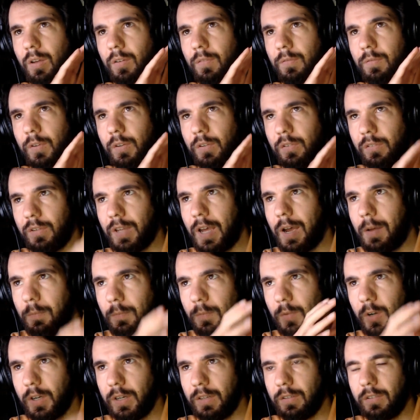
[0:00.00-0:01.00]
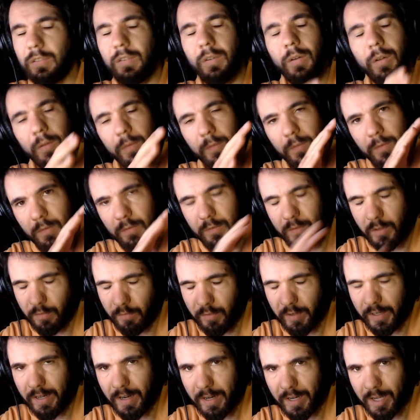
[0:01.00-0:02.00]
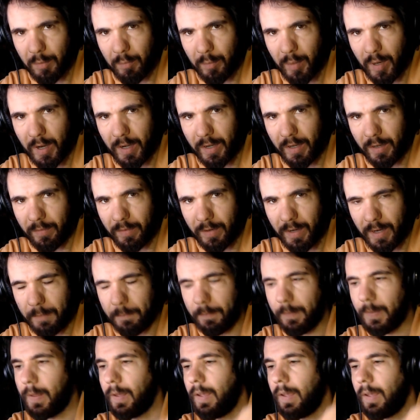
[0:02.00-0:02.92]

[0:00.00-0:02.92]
for some reason, so the video component, right,